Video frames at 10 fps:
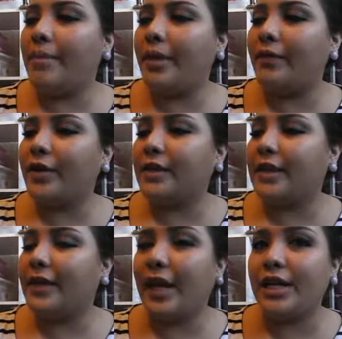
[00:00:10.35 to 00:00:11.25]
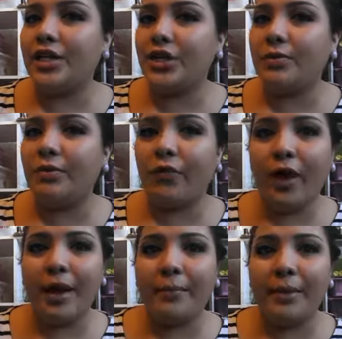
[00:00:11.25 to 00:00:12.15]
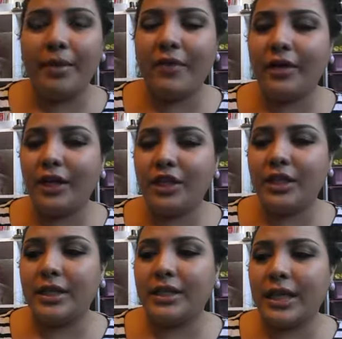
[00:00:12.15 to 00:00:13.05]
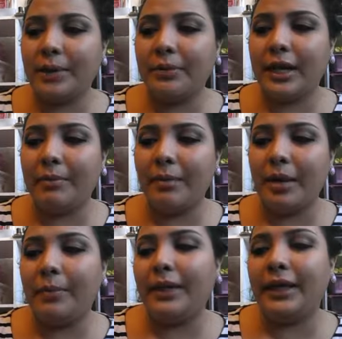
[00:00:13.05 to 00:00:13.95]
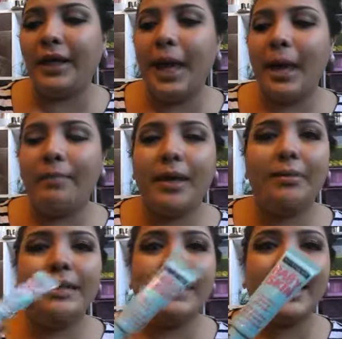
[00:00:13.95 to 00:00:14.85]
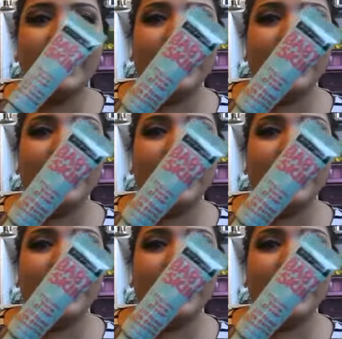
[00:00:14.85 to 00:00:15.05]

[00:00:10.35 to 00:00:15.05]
The first thing that I do before I apply my foundation is I apply my Maybelline Baby Skin